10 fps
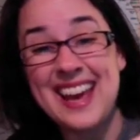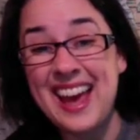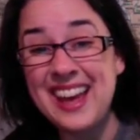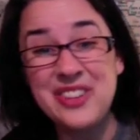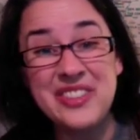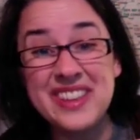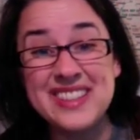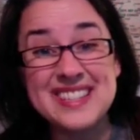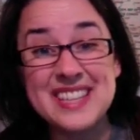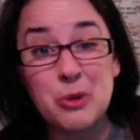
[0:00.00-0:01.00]
I don't think
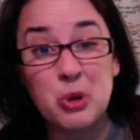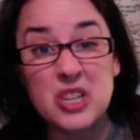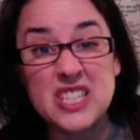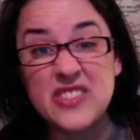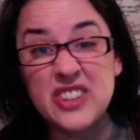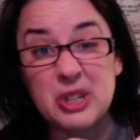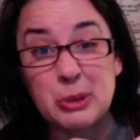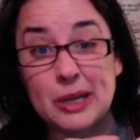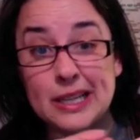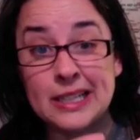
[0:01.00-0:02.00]
this thing works very
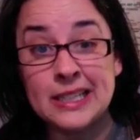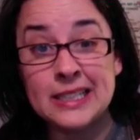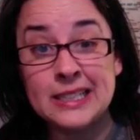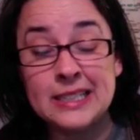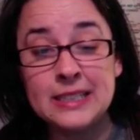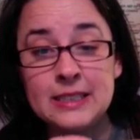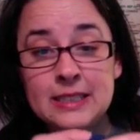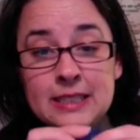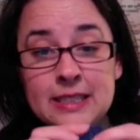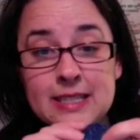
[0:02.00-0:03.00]
well.
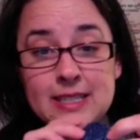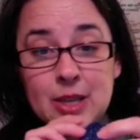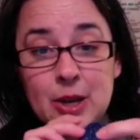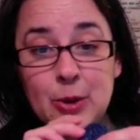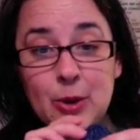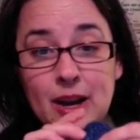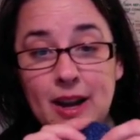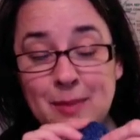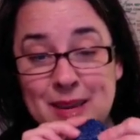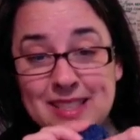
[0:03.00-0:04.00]
So
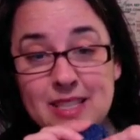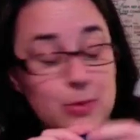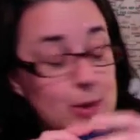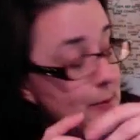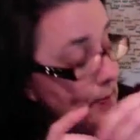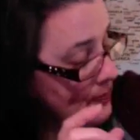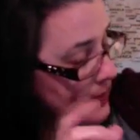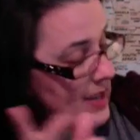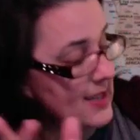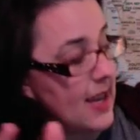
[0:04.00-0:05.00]
I made this one.
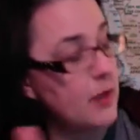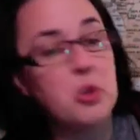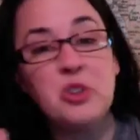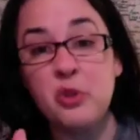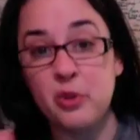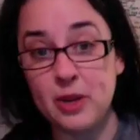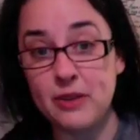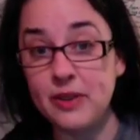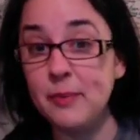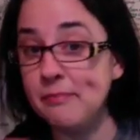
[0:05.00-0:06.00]
I said, we'll do 3 of
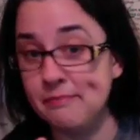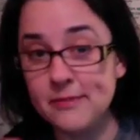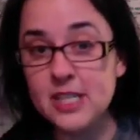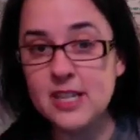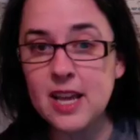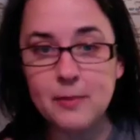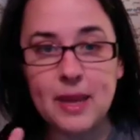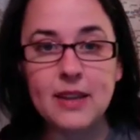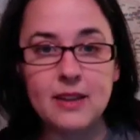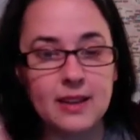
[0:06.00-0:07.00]
them. Just kind of
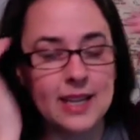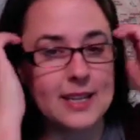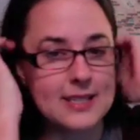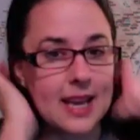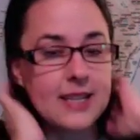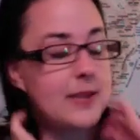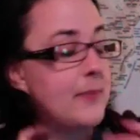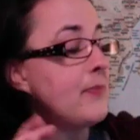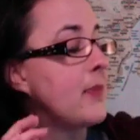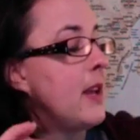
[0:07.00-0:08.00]
make it like a set.
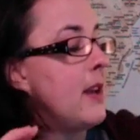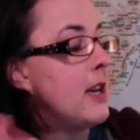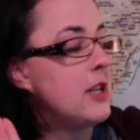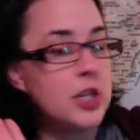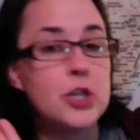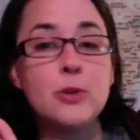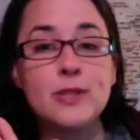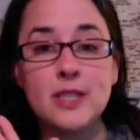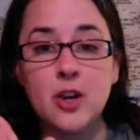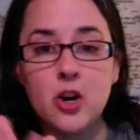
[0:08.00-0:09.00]
She chose
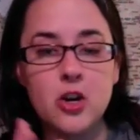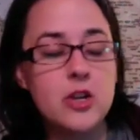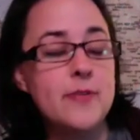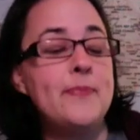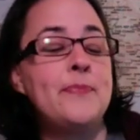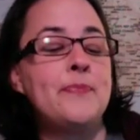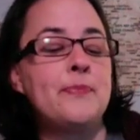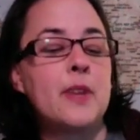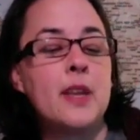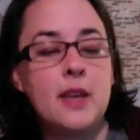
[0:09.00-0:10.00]
the yarn.
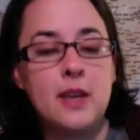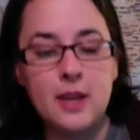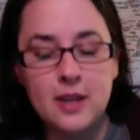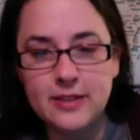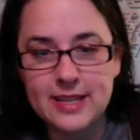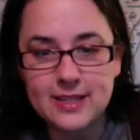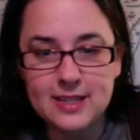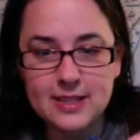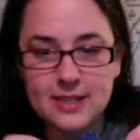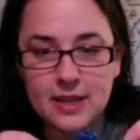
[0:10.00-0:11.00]
This
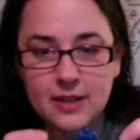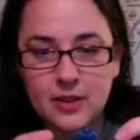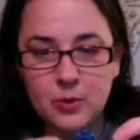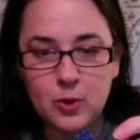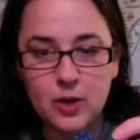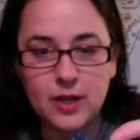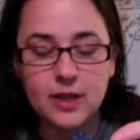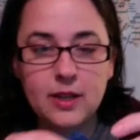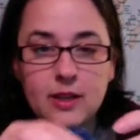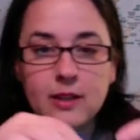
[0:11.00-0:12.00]
is another one.
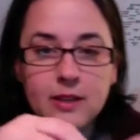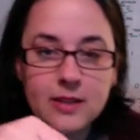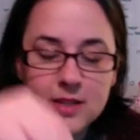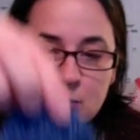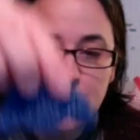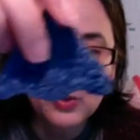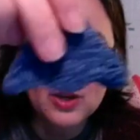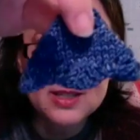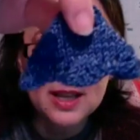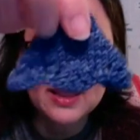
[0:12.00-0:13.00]
This one works, I